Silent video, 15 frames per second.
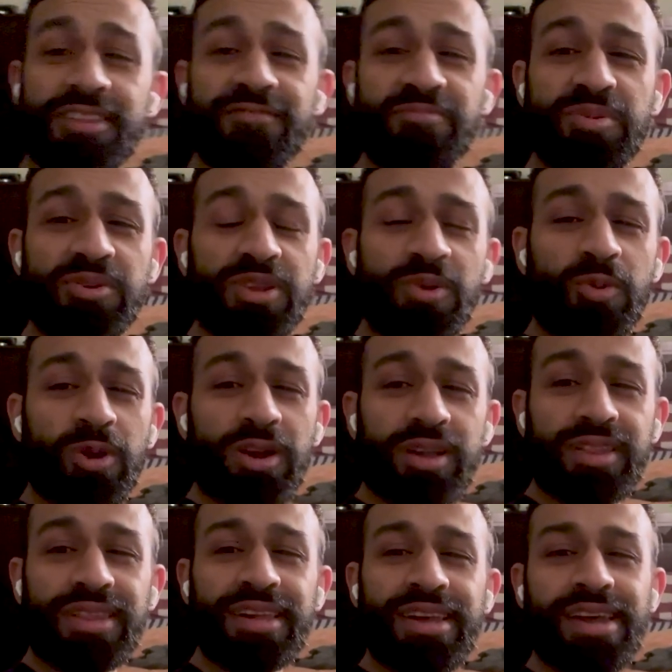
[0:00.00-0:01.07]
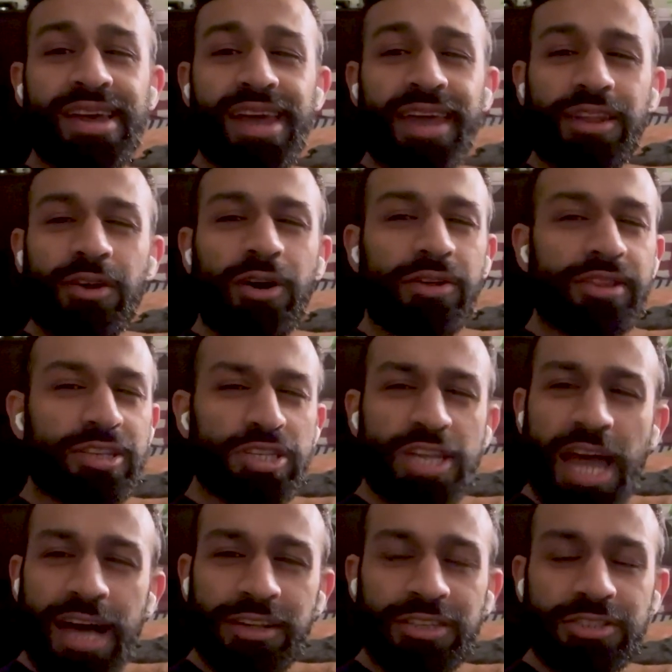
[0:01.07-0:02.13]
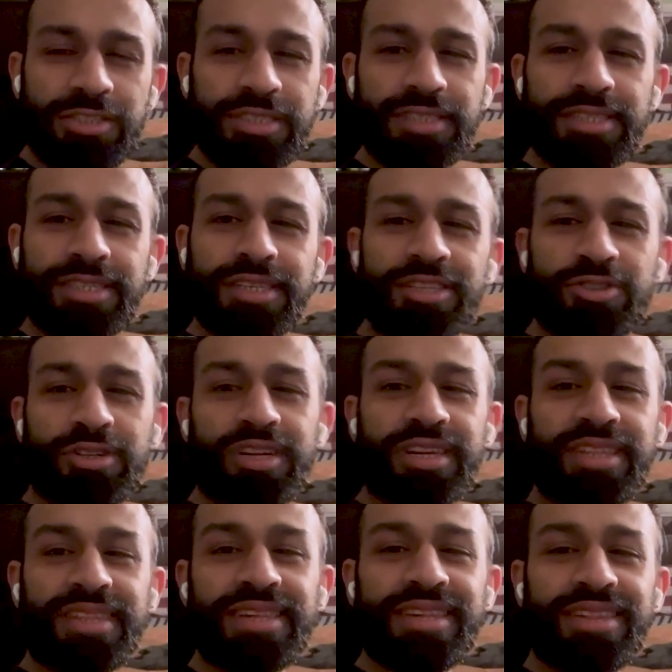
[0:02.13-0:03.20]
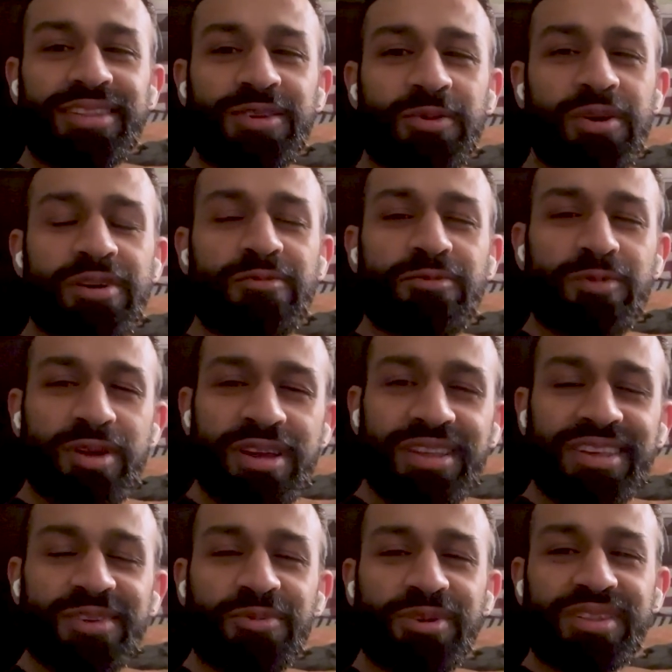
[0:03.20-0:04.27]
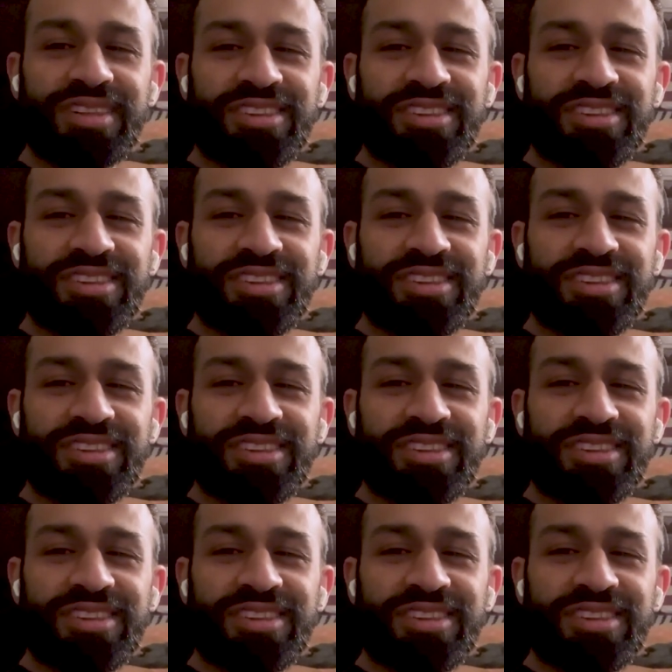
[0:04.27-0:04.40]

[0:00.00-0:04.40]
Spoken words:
of beauty works and all the challenges and intricacies to it really was